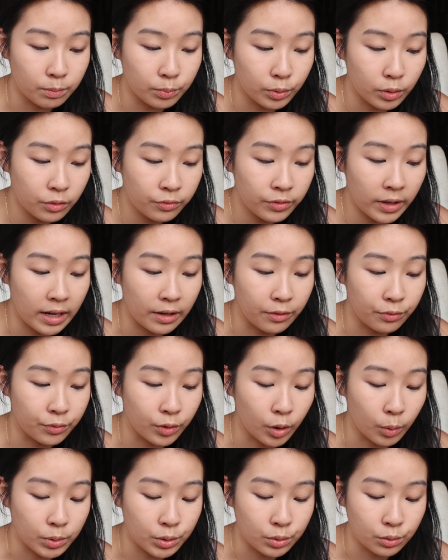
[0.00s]
Both are
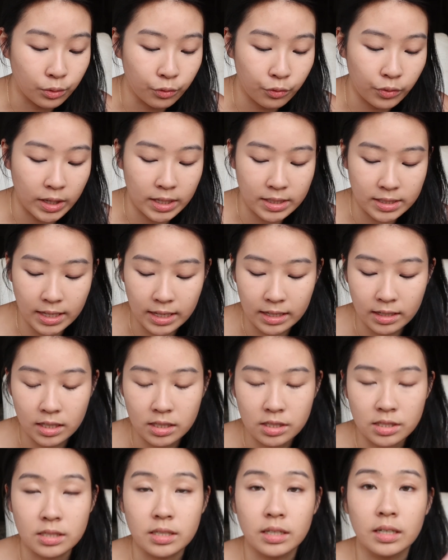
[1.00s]
from Too Faced, and
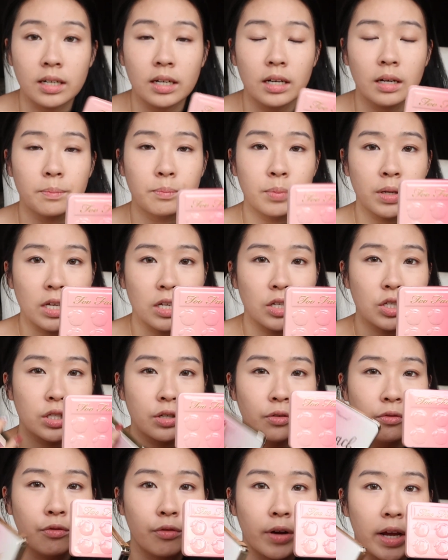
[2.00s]
it's the
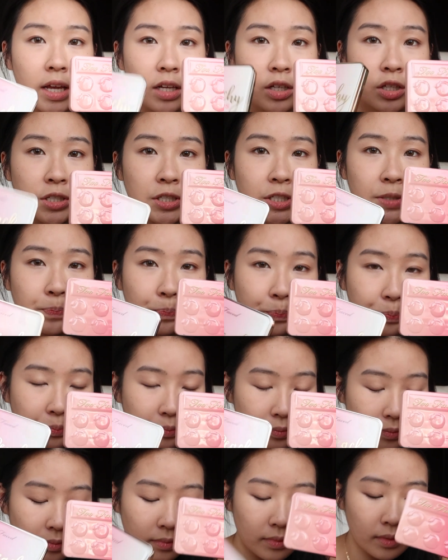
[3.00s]
Peach range.
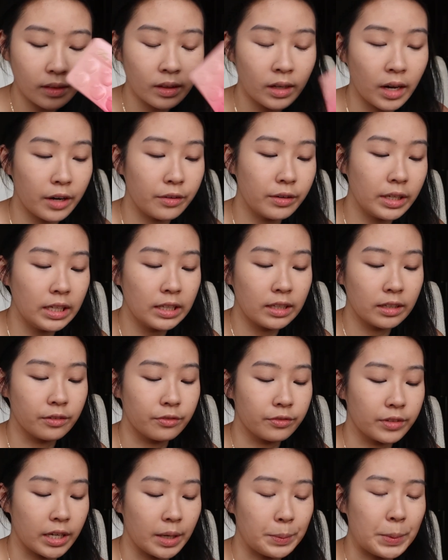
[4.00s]
I really
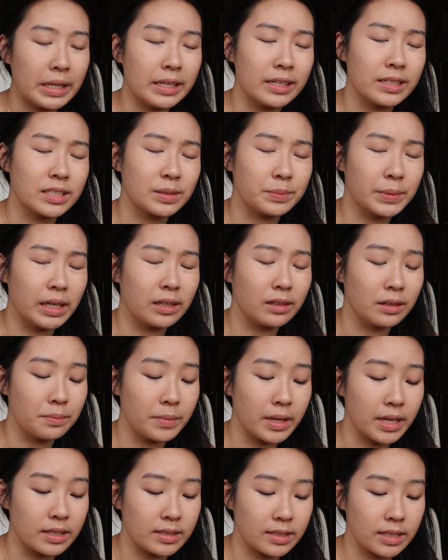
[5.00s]
love them and they smell
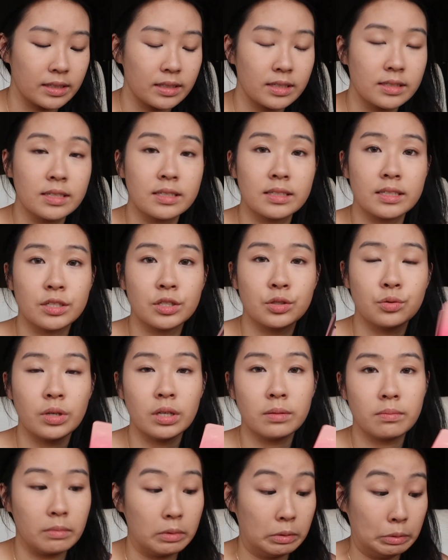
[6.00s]
amazing. This is
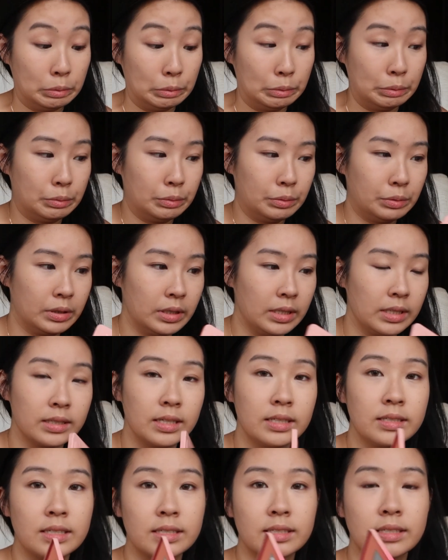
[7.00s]

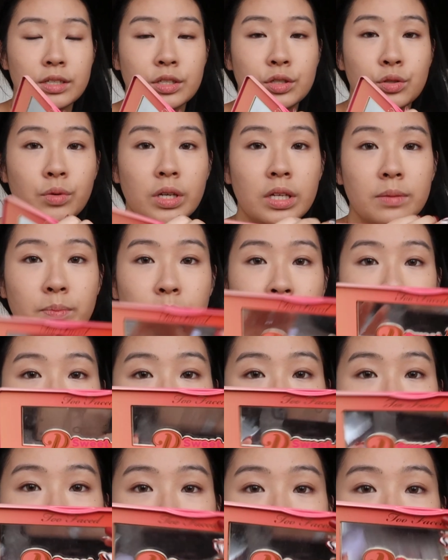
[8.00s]
the Sweet
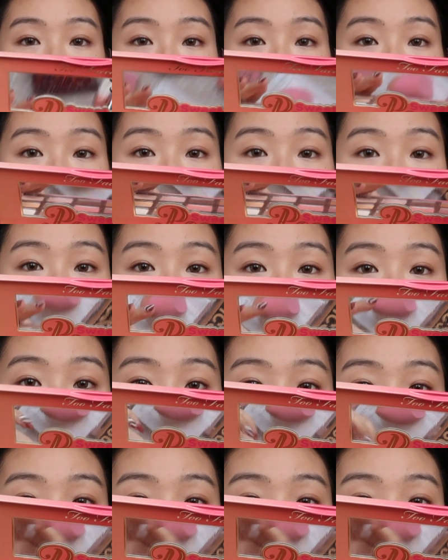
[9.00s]
Peach palette.